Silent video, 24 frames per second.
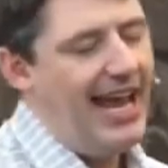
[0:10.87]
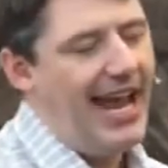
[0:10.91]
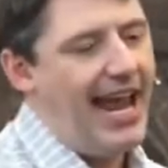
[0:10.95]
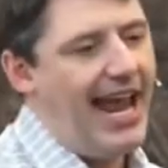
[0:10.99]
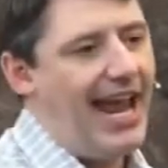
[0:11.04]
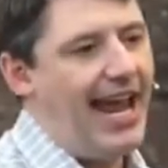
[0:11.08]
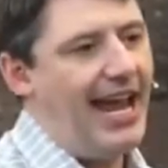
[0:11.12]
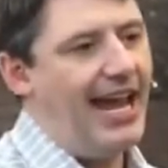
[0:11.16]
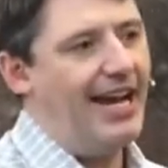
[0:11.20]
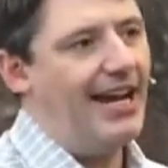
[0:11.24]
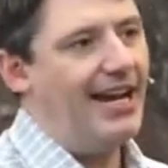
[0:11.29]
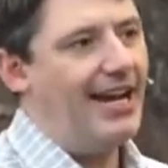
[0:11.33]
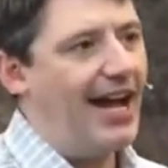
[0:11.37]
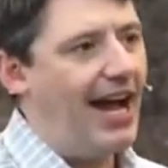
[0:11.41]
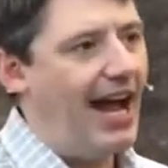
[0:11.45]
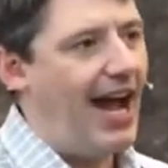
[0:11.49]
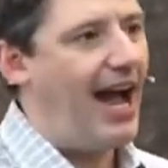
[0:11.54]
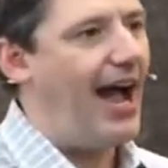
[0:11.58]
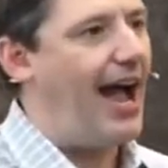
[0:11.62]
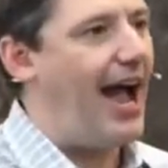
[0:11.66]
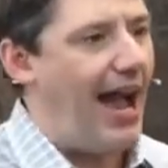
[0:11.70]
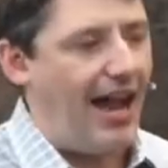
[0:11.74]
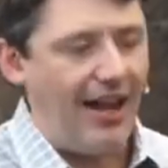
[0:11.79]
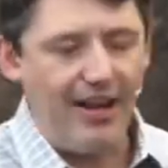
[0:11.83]
And,
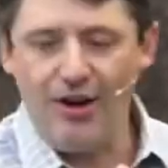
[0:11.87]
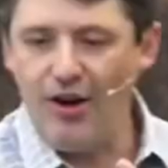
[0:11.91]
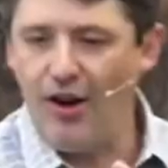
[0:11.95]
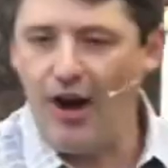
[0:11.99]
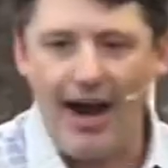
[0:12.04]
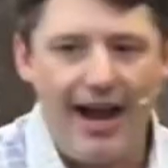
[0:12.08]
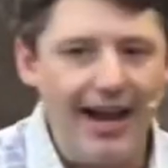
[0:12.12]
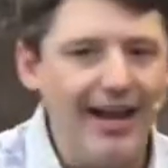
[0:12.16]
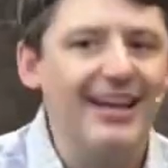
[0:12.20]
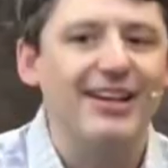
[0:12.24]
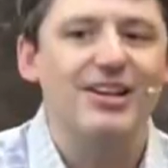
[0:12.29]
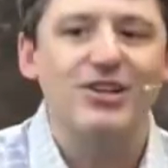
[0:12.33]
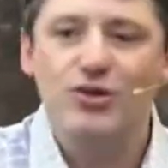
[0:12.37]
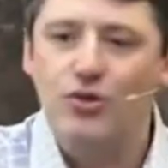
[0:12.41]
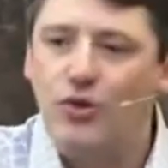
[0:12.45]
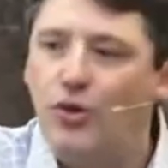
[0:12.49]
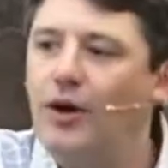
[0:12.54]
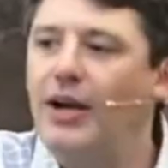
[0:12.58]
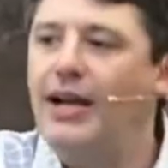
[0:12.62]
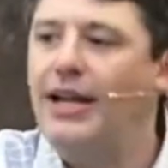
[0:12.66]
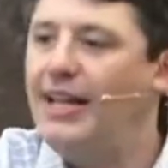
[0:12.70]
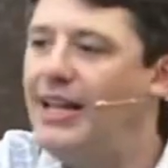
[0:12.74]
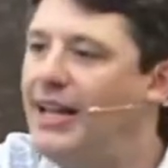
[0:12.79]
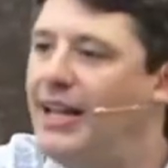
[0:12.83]
I
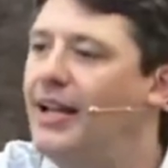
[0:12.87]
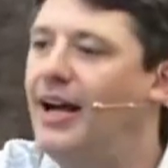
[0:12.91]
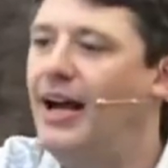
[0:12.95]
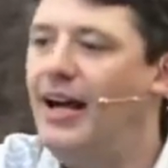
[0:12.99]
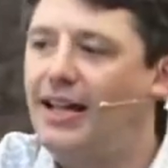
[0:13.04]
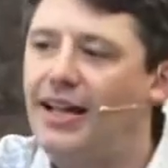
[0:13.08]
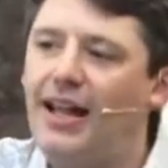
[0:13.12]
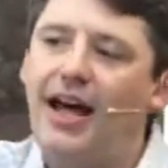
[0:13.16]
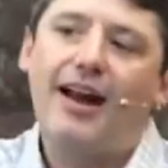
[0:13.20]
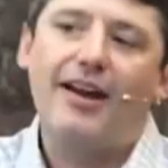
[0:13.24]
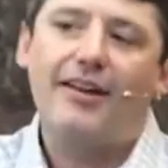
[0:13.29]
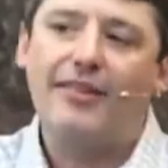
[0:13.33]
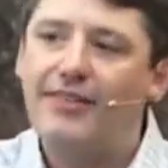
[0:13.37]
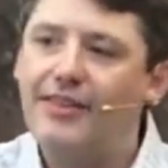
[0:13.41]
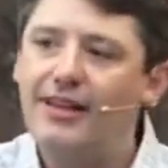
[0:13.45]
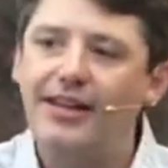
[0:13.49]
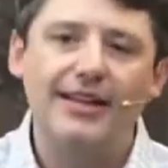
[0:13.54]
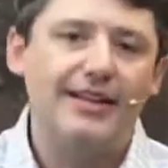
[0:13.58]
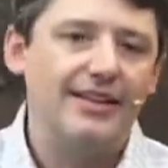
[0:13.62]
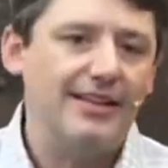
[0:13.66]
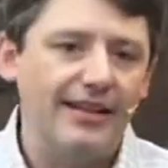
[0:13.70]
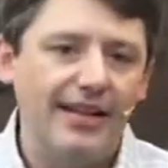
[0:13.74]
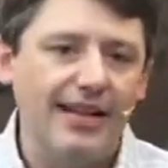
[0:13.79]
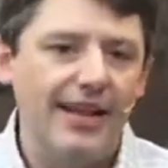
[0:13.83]
enjoy a lot of
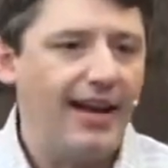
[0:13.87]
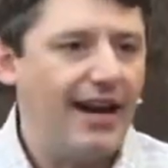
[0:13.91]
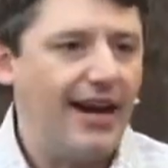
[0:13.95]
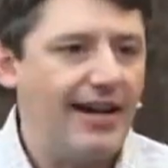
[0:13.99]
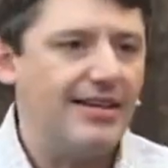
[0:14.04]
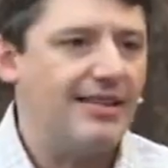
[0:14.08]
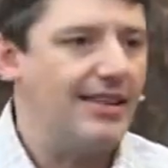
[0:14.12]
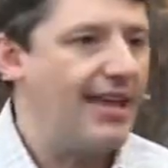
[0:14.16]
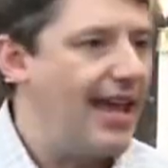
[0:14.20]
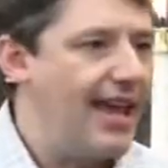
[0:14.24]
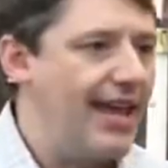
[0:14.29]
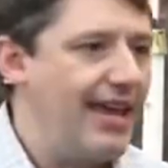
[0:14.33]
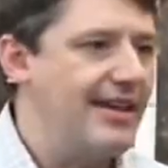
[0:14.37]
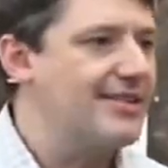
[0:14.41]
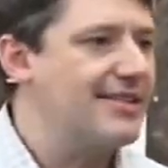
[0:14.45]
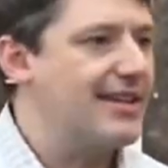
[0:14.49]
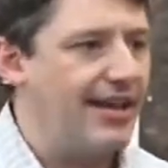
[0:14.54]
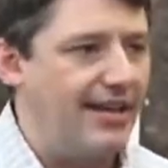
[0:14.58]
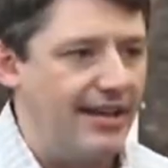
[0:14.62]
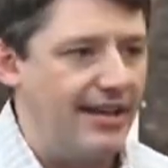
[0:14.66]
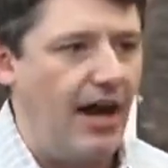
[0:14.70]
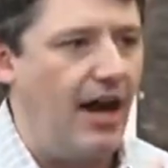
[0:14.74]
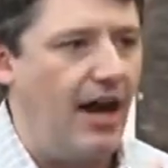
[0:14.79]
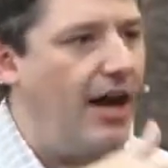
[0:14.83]
the late night things
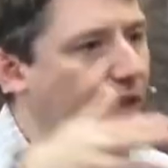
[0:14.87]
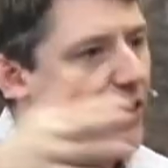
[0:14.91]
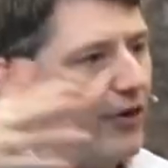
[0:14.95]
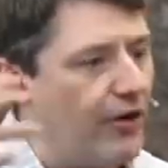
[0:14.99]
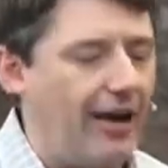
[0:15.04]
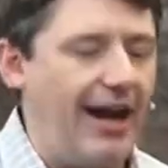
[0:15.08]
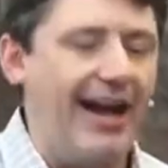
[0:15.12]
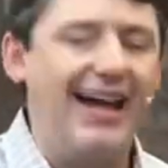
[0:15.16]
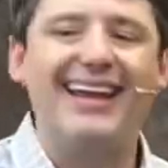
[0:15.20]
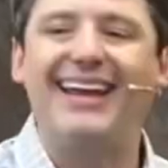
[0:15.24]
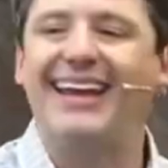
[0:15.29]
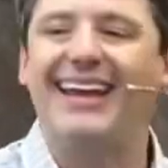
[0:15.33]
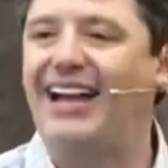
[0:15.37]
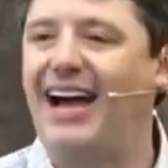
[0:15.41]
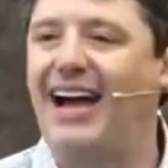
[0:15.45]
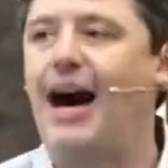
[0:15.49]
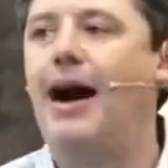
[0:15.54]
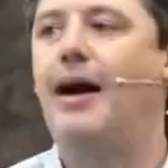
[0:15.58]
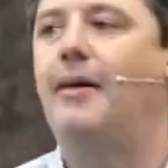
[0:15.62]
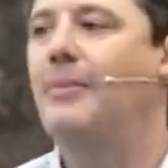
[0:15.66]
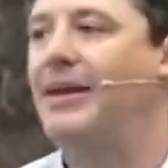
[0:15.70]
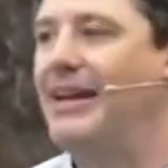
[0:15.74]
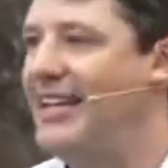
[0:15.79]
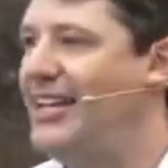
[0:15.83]
and other, I like
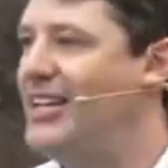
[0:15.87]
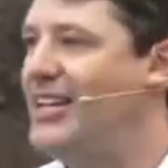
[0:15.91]
comedy